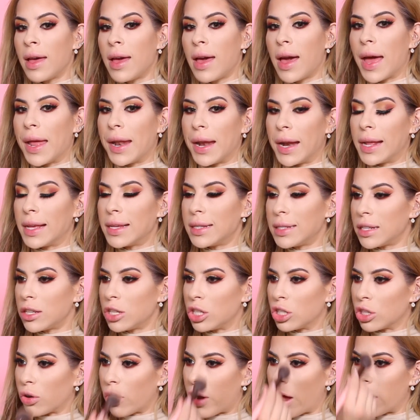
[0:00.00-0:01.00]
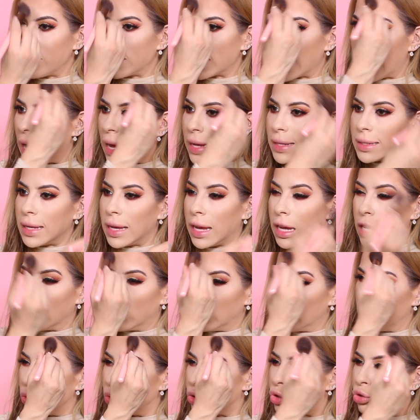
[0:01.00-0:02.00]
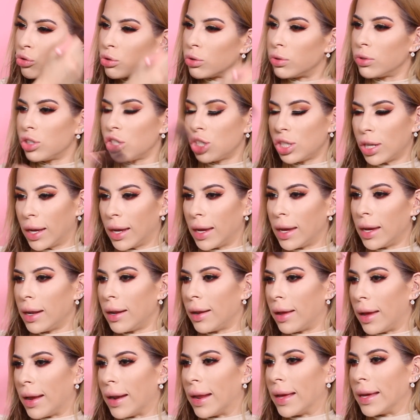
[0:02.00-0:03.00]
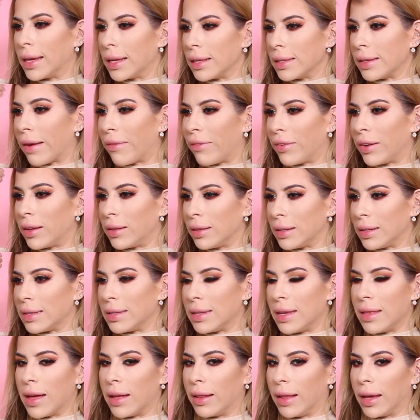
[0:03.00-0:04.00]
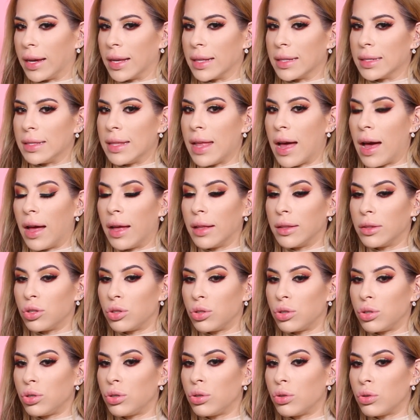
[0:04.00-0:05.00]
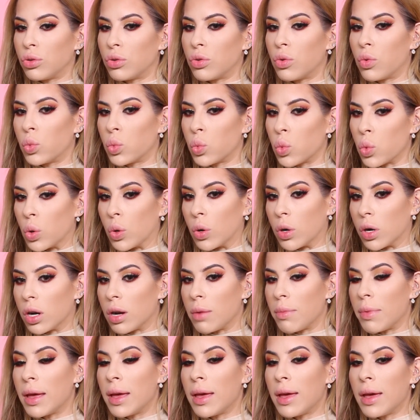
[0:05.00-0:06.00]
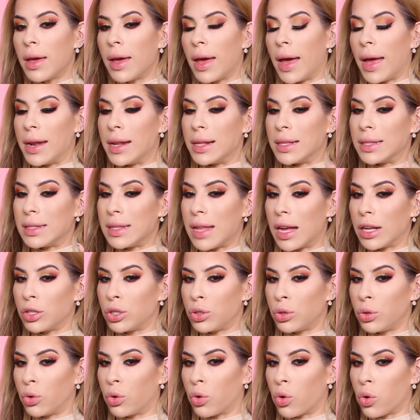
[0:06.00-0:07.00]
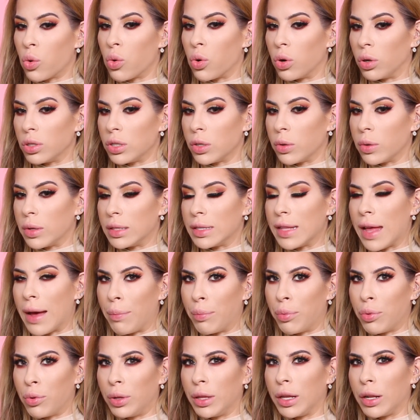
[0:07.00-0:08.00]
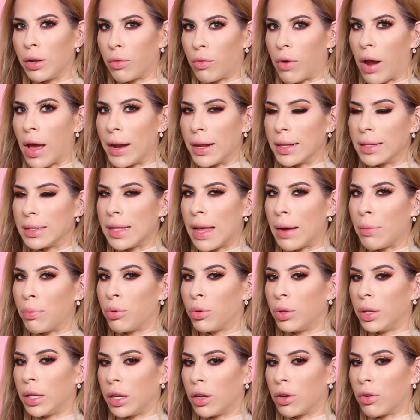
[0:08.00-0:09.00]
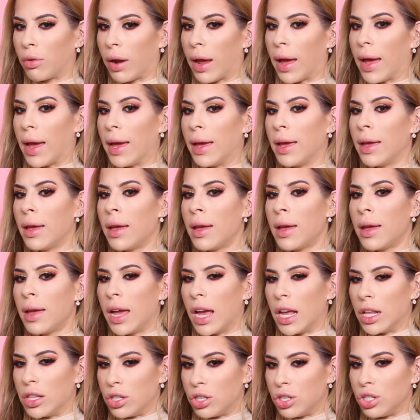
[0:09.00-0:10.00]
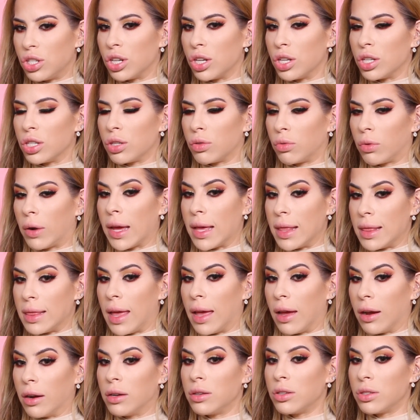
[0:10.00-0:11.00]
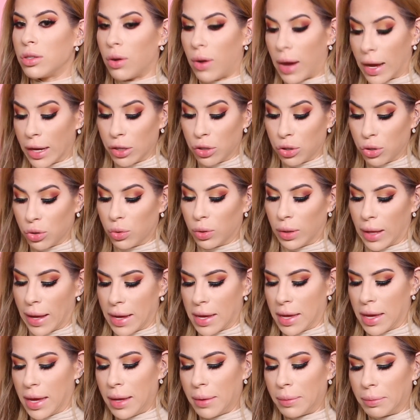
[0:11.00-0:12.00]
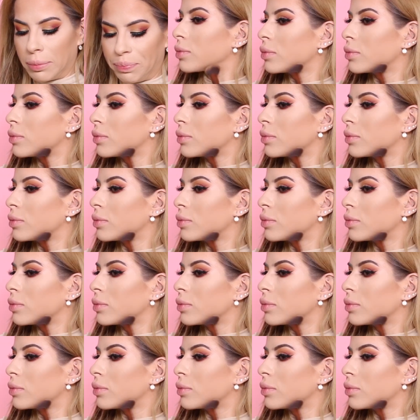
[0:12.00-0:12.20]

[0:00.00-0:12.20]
And it is described as a neutral shade, and I can definitely see that. Like, it's not too warm and it's not too cool, so it's not pulling red, it's not pulling gray, it's just right there. So I do like it.